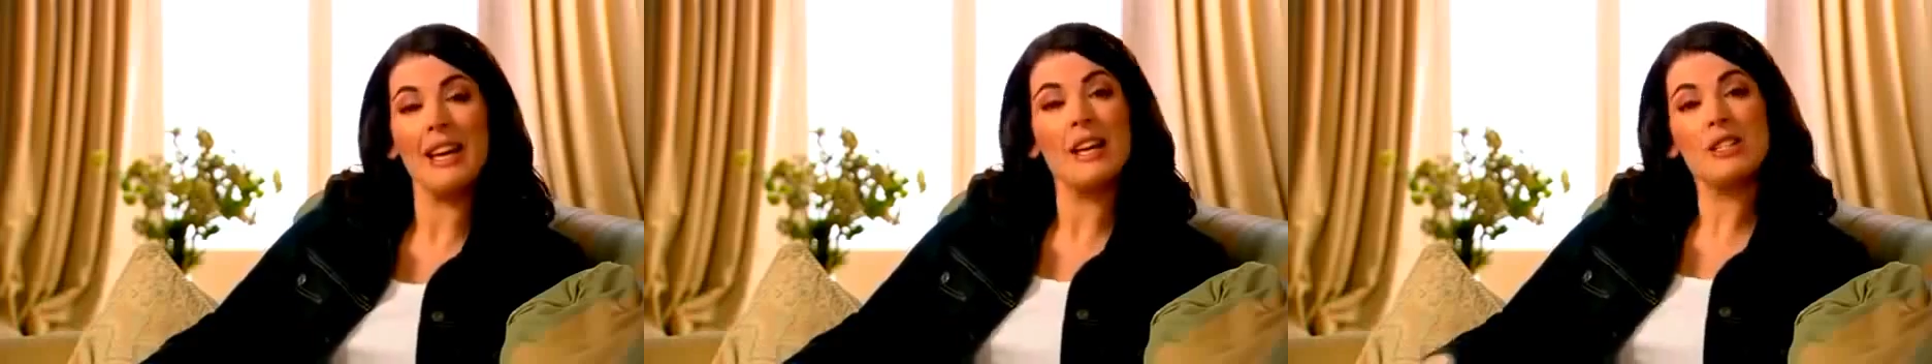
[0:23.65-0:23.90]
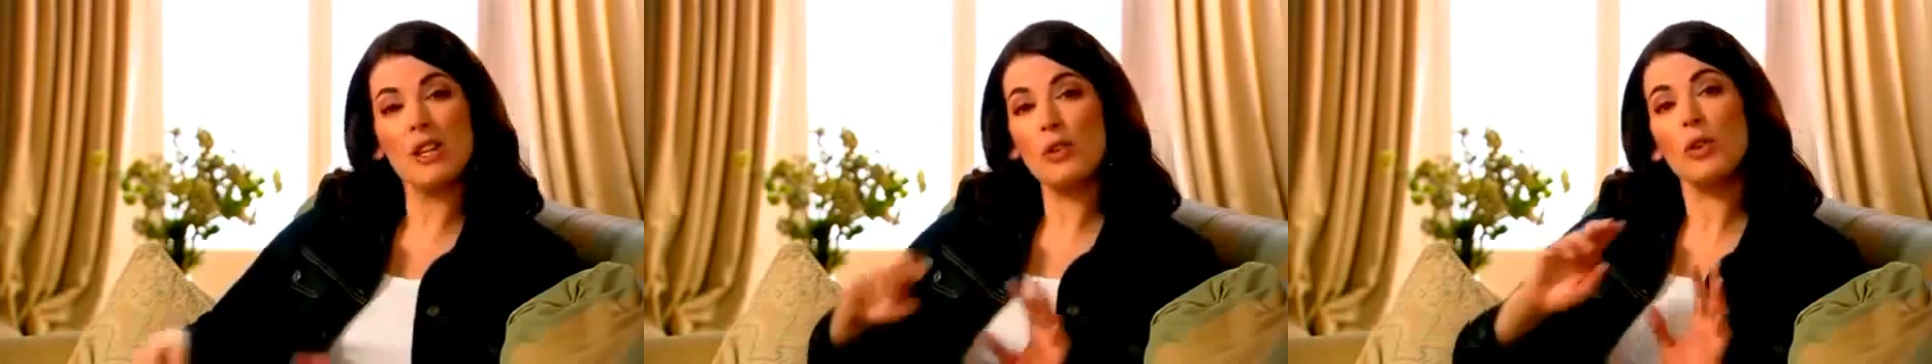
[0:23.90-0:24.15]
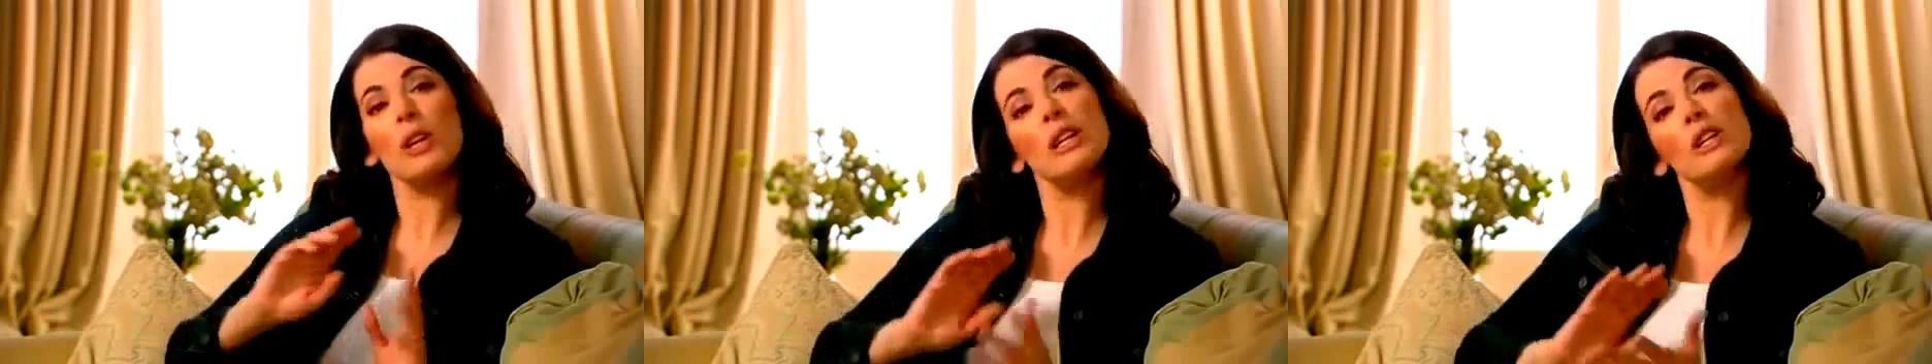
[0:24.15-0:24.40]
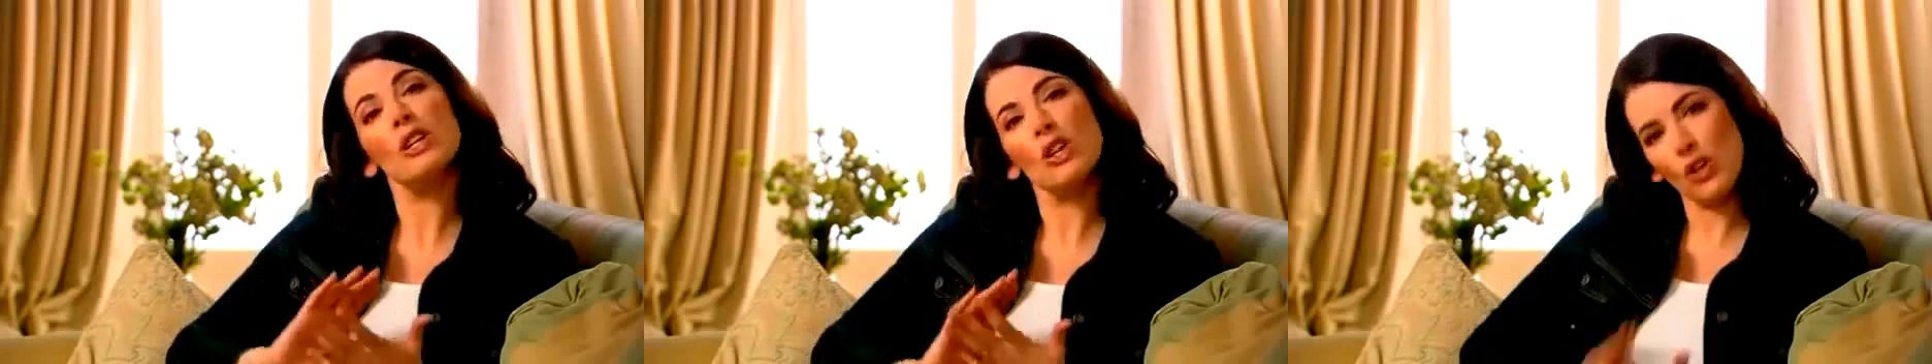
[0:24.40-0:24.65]
So if you're going
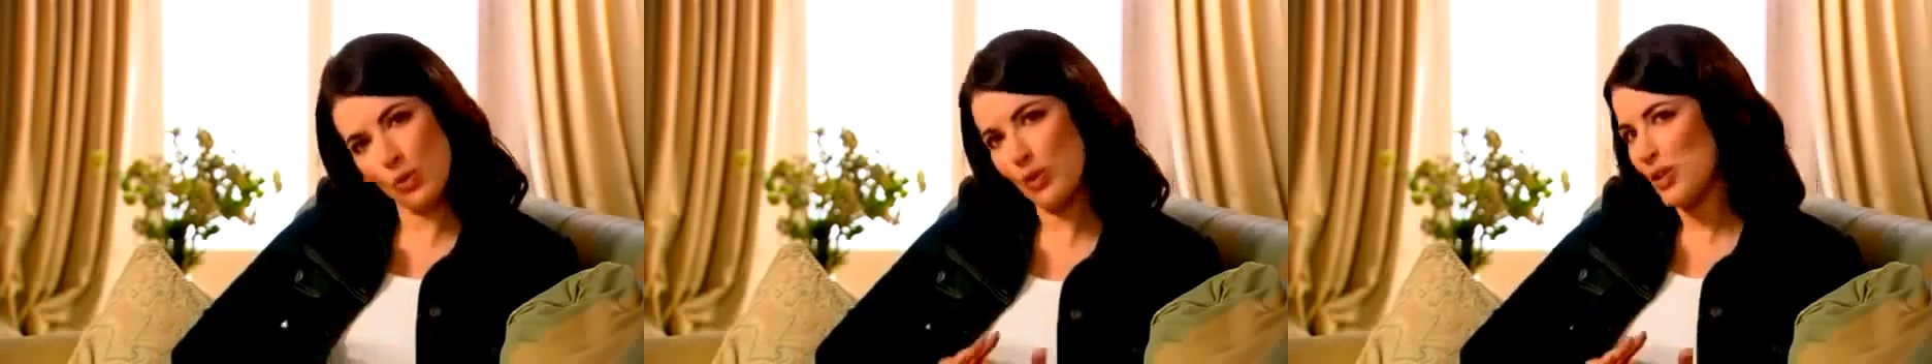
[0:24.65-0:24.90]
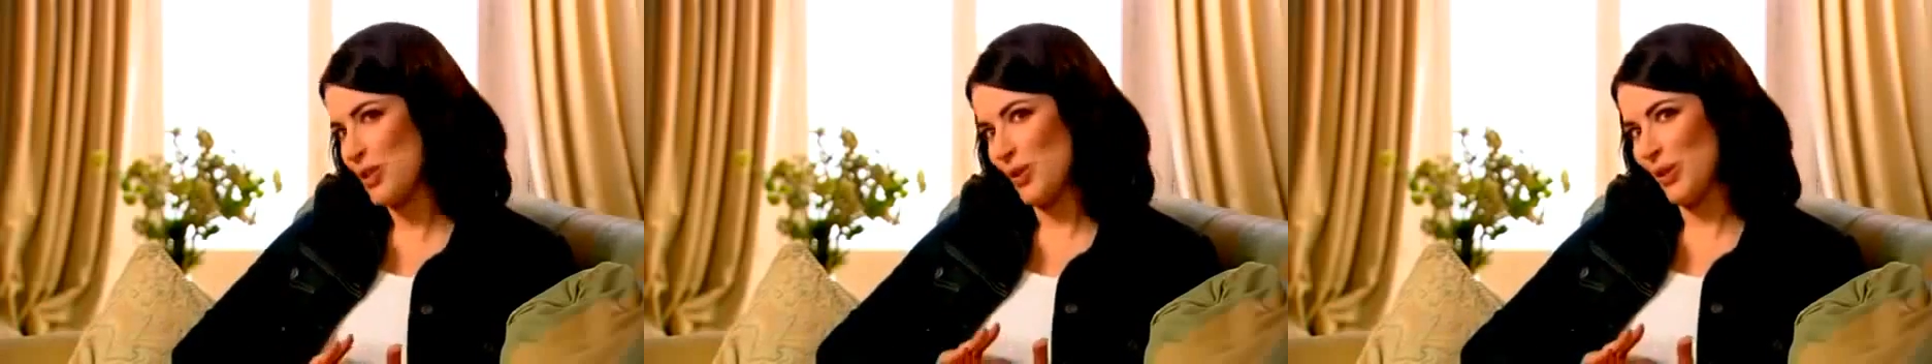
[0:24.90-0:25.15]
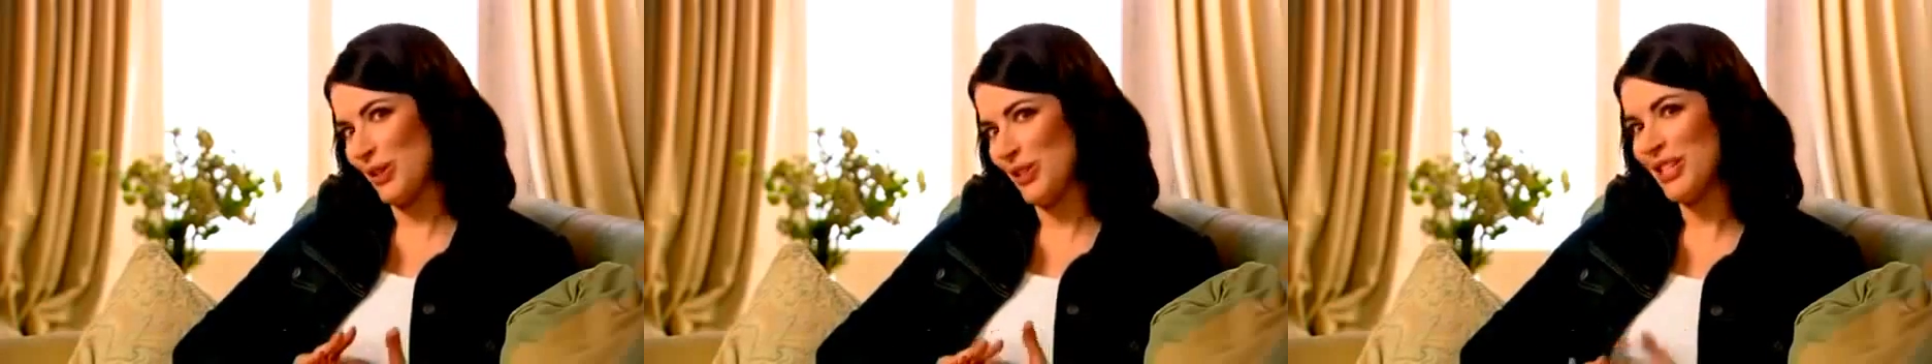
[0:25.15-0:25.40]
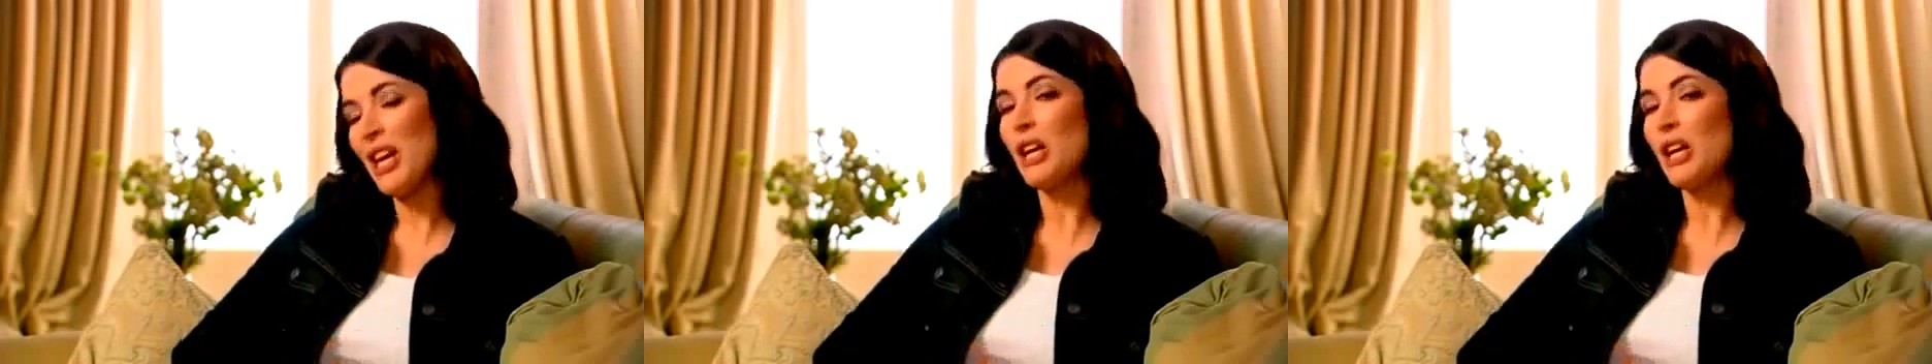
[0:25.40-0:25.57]
to cook with chocolate,